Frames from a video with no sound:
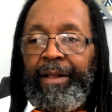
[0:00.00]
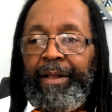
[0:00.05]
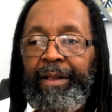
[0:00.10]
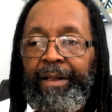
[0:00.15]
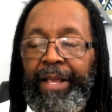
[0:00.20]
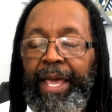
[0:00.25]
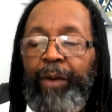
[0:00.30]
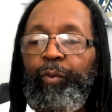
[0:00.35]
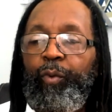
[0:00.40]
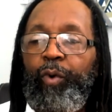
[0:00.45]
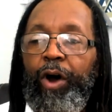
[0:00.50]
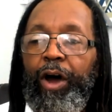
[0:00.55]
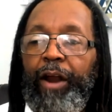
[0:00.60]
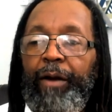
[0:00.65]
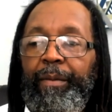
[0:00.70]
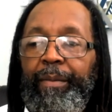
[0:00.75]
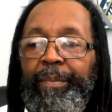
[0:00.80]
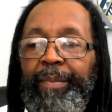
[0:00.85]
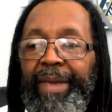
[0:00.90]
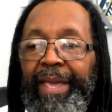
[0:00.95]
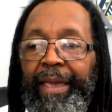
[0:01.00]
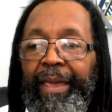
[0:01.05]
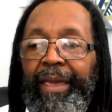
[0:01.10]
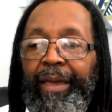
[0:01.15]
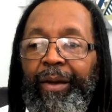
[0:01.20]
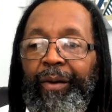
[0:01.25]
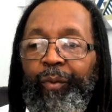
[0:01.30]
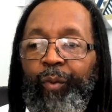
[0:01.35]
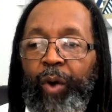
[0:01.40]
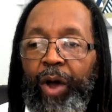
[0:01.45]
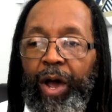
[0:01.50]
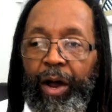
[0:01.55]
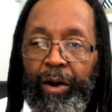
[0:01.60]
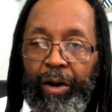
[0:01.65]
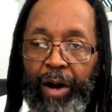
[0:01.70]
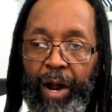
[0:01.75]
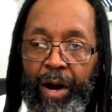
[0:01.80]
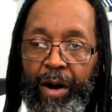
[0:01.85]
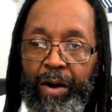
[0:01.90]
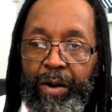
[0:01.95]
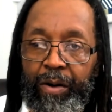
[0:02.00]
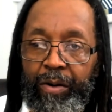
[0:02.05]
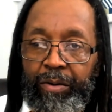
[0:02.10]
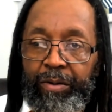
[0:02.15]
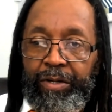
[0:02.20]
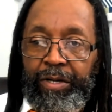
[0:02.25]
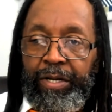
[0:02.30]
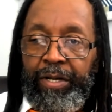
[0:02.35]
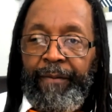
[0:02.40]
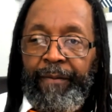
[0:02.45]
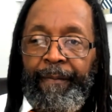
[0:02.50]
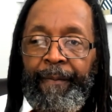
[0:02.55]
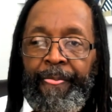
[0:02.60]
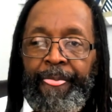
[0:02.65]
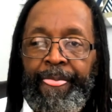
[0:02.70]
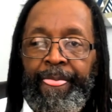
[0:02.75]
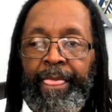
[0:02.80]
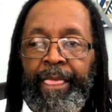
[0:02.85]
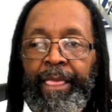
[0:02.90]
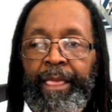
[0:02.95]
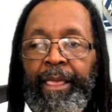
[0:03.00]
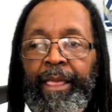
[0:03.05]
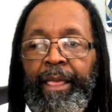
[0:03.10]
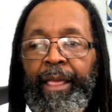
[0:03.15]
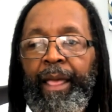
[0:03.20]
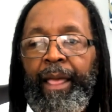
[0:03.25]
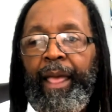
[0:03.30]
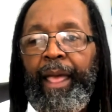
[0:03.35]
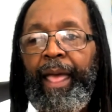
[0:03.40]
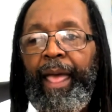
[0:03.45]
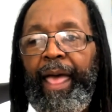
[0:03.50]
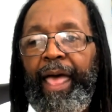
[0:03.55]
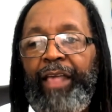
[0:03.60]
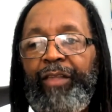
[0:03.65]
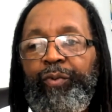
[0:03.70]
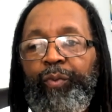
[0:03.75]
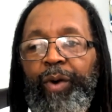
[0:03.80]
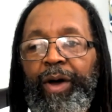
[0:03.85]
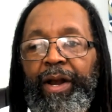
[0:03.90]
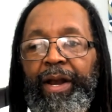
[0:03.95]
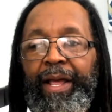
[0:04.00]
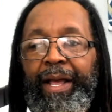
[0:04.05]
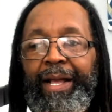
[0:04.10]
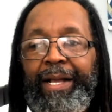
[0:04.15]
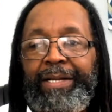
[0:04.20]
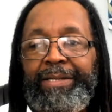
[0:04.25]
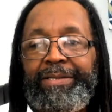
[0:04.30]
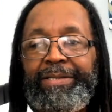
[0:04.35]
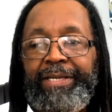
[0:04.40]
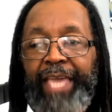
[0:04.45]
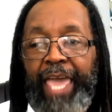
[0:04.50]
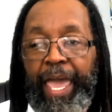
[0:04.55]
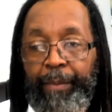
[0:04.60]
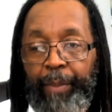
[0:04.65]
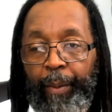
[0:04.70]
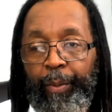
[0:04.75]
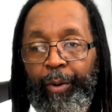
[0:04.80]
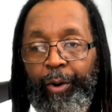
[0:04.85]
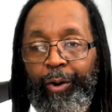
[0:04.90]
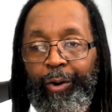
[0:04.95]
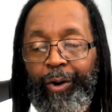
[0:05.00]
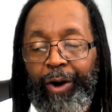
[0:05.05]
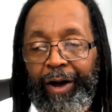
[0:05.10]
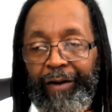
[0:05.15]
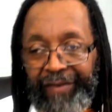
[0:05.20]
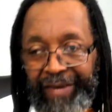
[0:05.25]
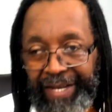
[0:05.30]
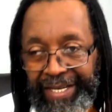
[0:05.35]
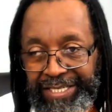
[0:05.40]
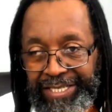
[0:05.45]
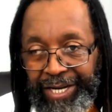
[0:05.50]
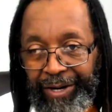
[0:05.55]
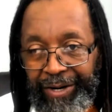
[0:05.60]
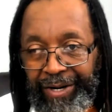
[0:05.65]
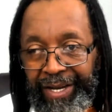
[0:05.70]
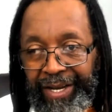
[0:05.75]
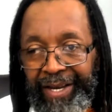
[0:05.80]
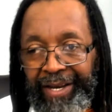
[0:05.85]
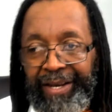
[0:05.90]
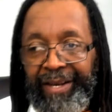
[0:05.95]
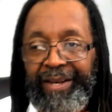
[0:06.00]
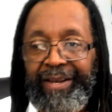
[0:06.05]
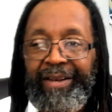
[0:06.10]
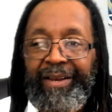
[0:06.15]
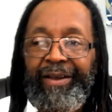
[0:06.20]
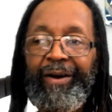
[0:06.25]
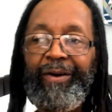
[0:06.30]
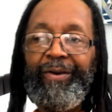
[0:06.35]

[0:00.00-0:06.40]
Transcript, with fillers: Let one be well learned as well as capable of discerning, O